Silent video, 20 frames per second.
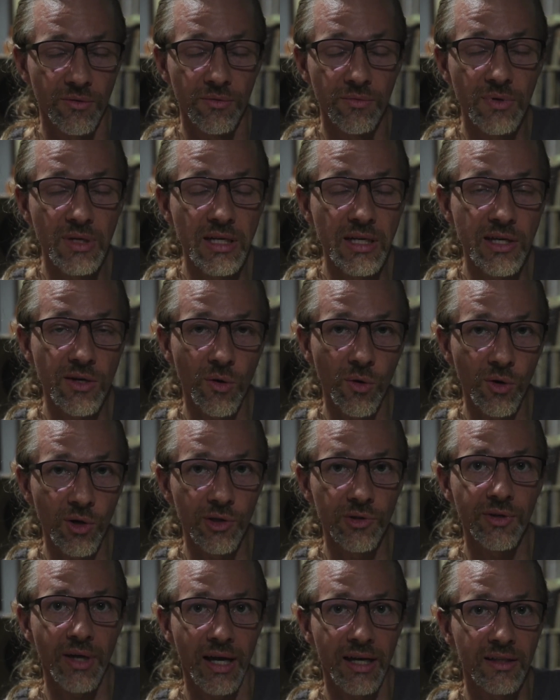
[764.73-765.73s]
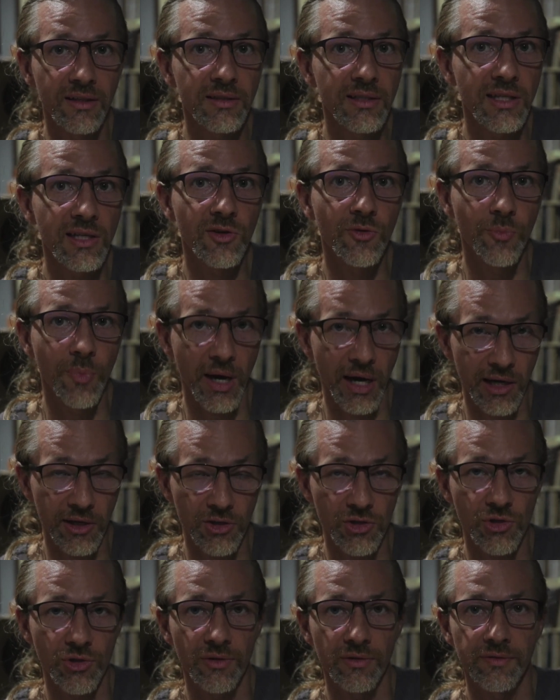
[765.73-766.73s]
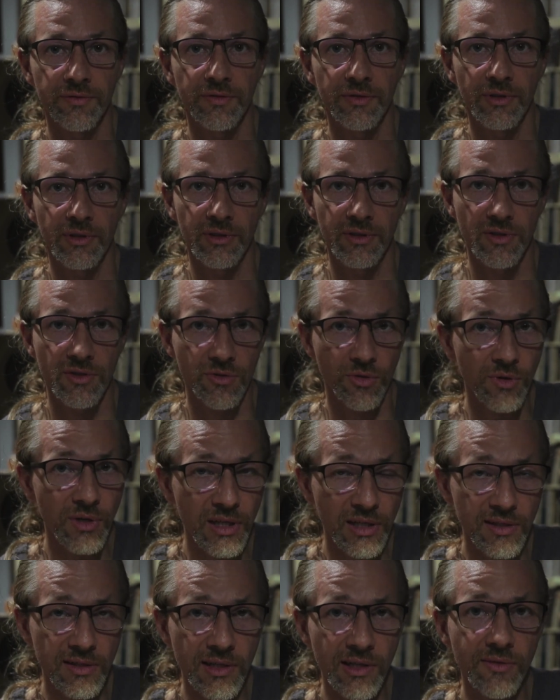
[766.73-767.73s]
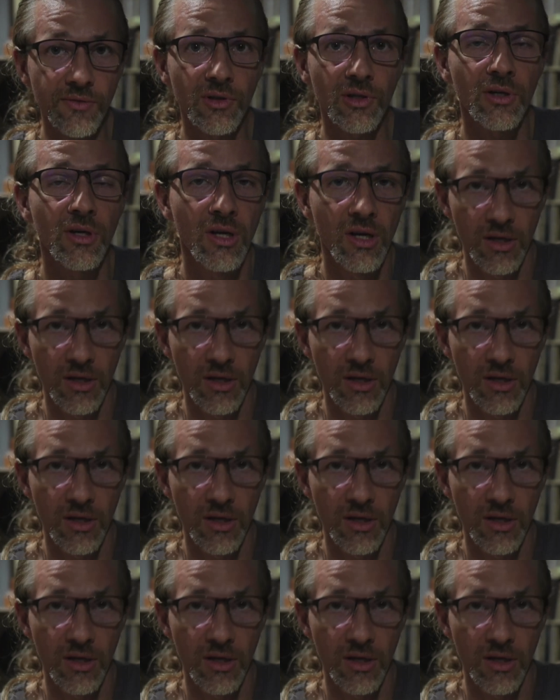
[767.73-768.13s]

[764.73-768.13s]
really old antique batch of uh, sterling silver,